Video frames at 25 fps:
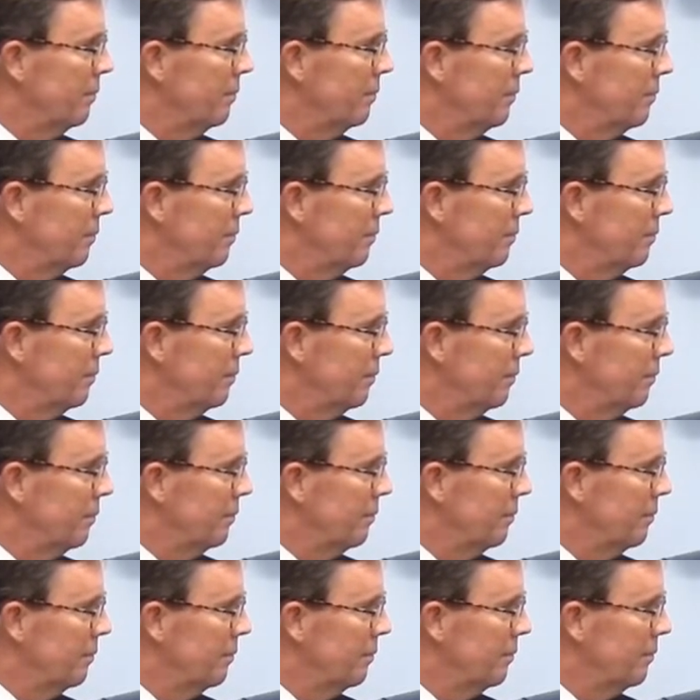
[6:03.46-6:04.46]

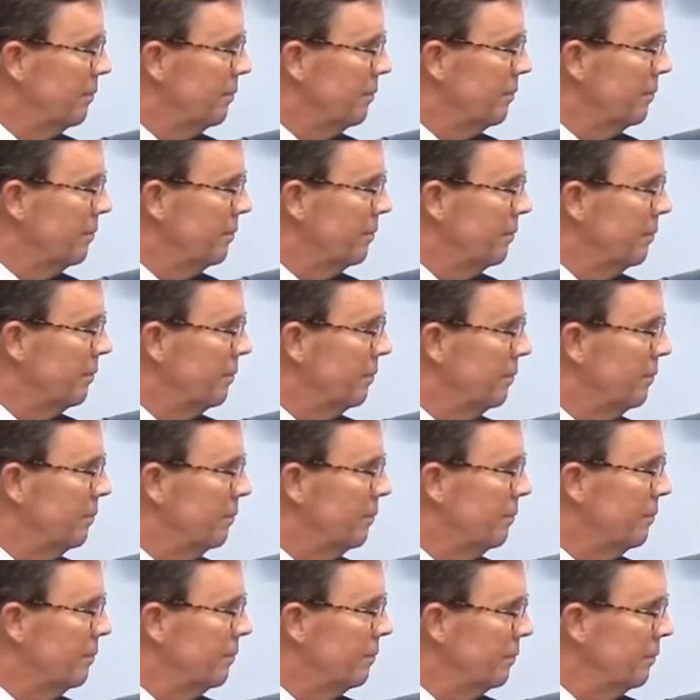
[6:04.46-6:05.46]

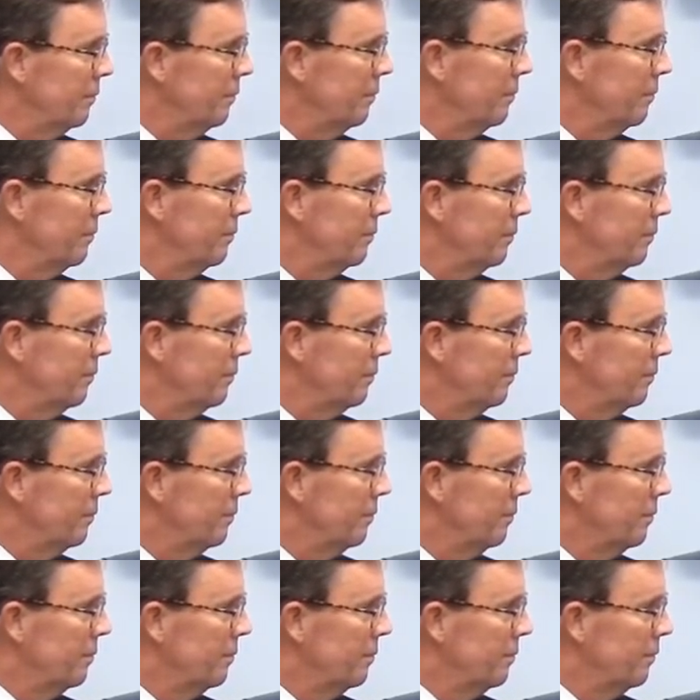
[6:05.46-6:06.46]

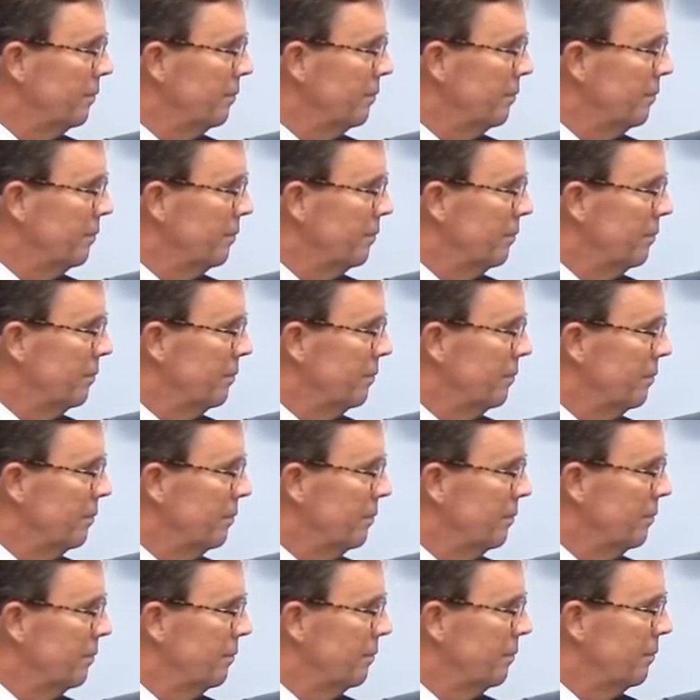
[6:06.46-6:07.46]

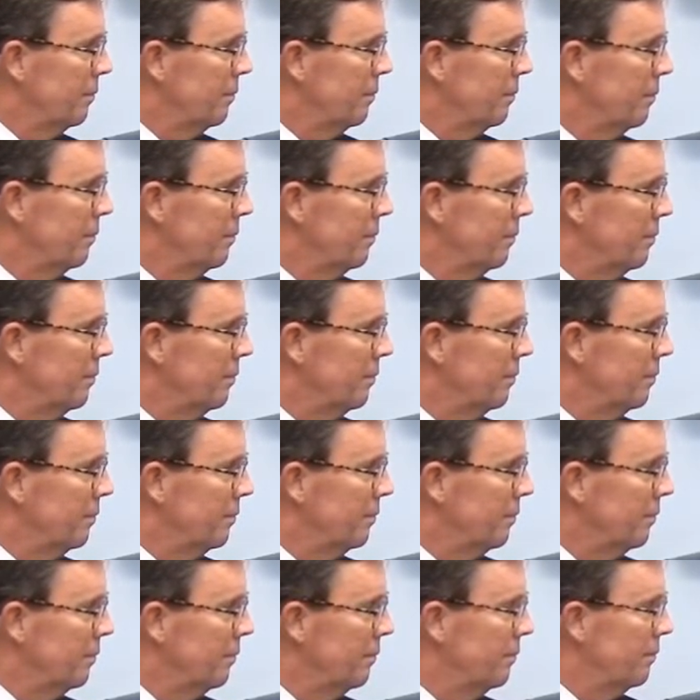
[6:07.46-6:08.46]

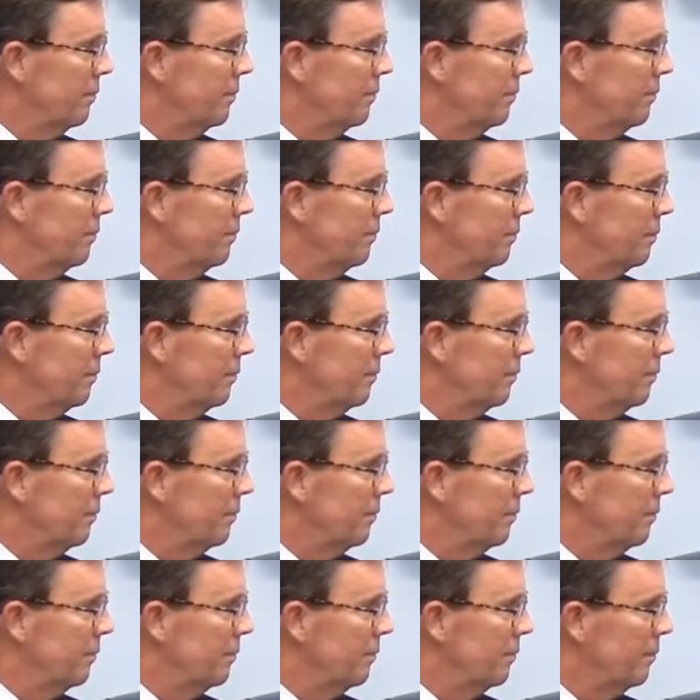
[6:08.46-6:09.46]

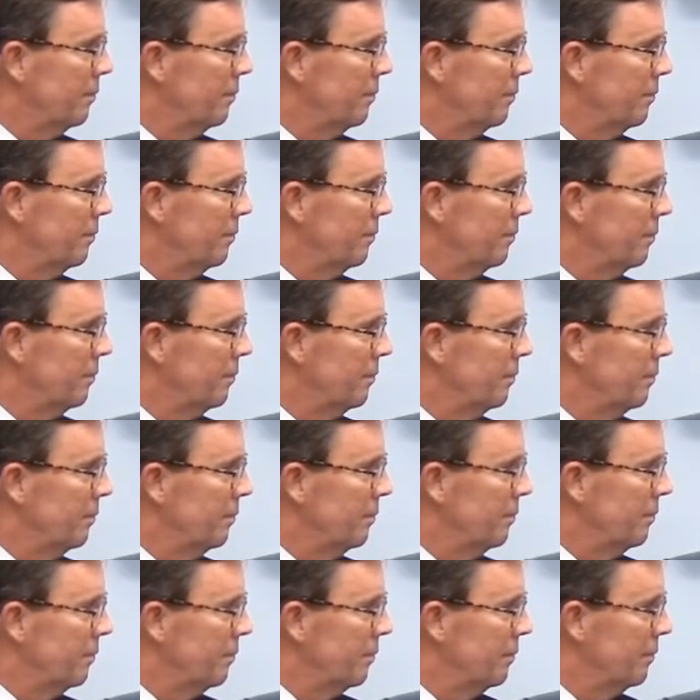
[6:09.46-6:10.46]

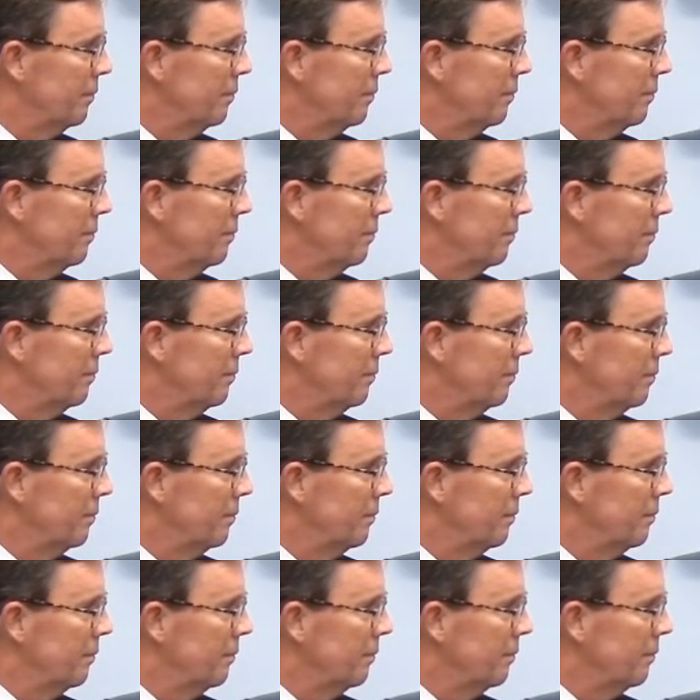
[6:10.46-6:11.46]
(silent)